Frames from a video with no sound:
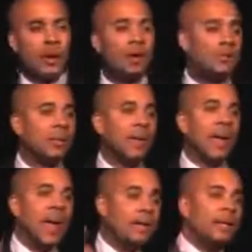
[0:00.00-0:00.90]
us
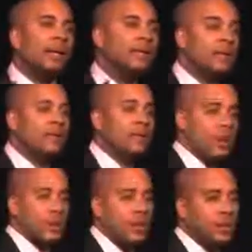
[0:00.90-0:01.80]
and any of you
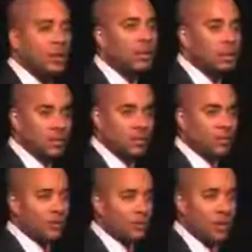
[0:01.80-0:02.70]
that are here looking at this
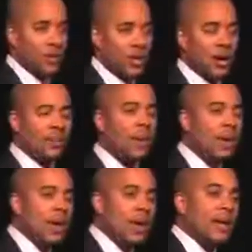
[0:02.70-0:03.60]
for the first time.
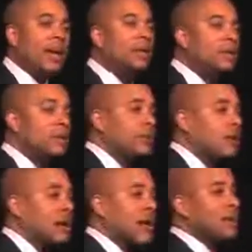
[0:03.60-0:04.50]
And I know that
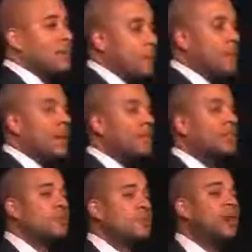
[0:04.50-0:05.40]
there are a lot of people,
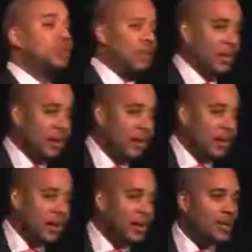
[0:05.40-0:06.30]
especially
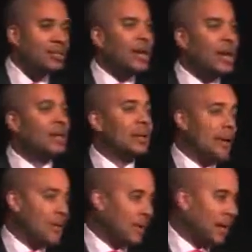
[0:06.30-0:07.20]
in this
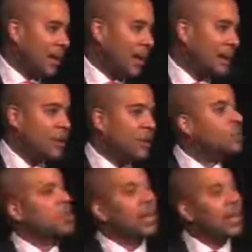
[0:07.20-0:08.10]
economic climate, I know
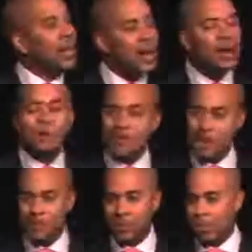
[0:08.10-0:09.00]
there's a lot of
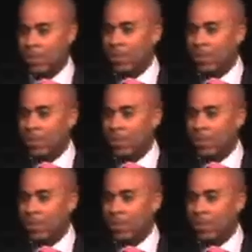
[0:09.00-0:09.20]
people